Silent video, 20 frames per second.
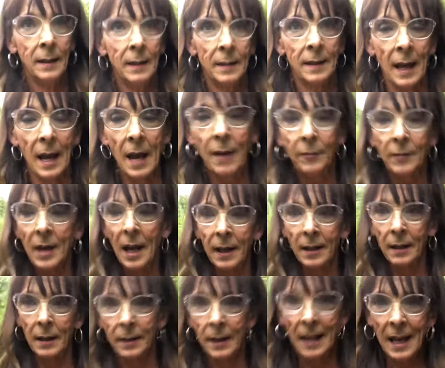They have
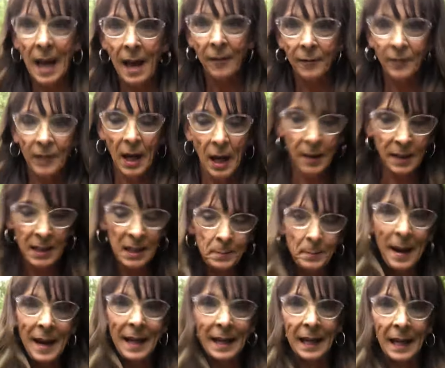cut this
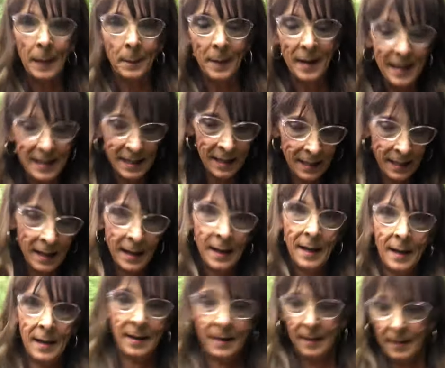back a little bit.
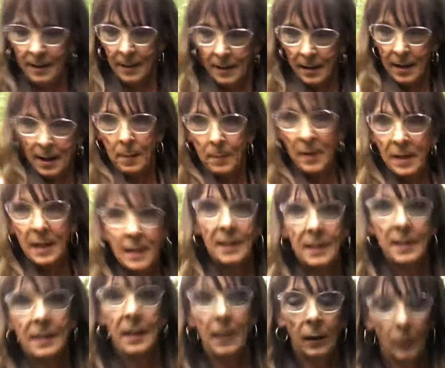But there's
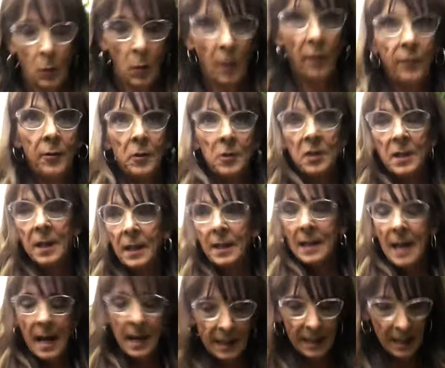still quite a few stingers
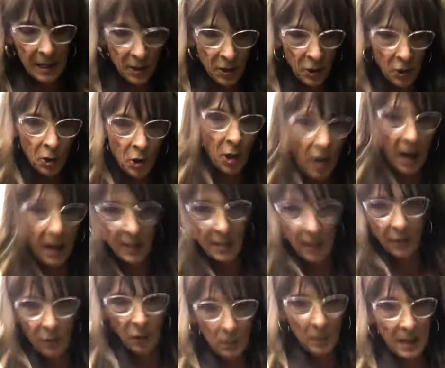hanging into the track, so
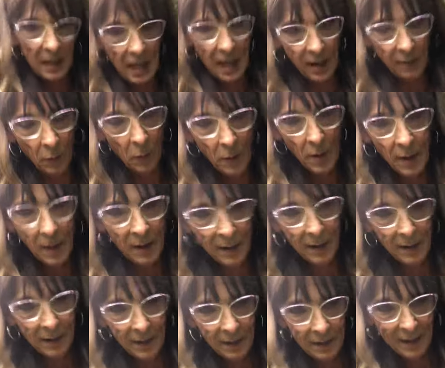I've got to be careful.
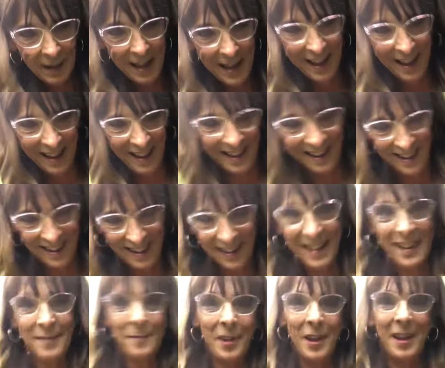
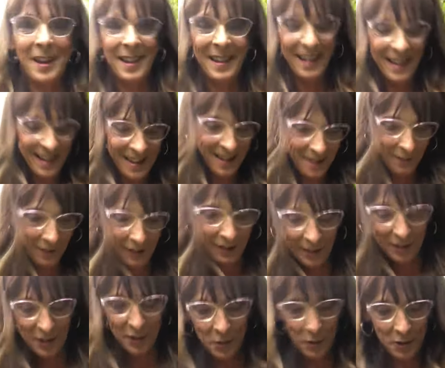My
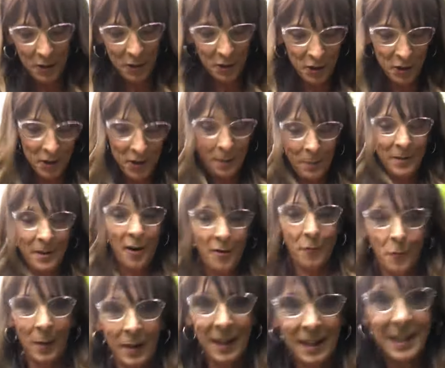little Sooty just jumped
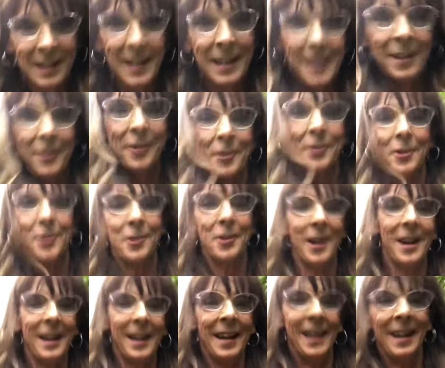over one that's laying across the
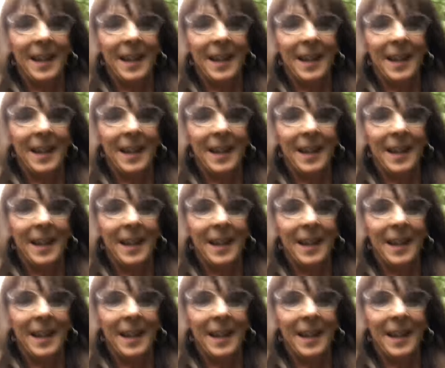track.